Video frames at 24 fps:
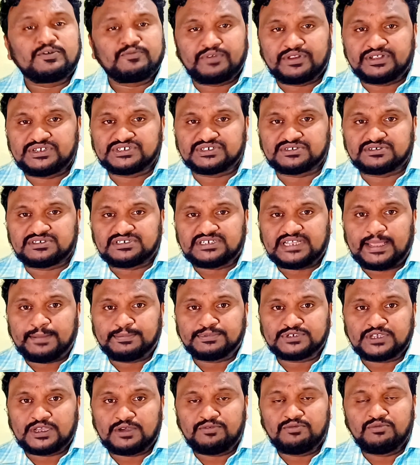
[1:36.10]
of friction.
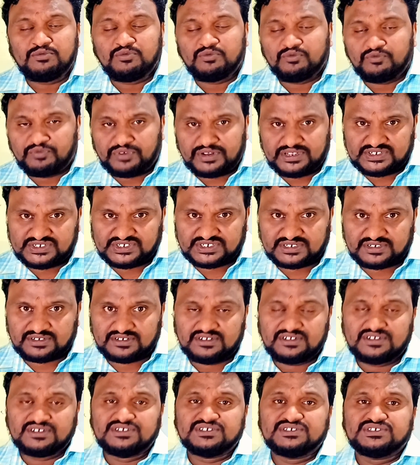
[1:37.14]

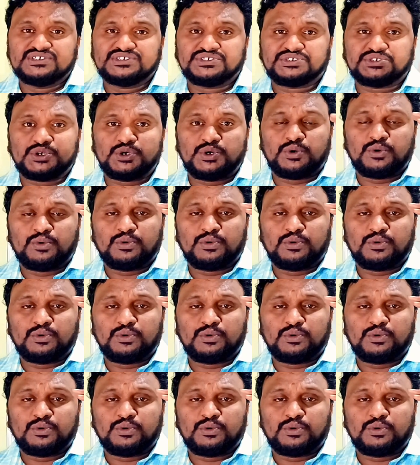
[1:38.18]
So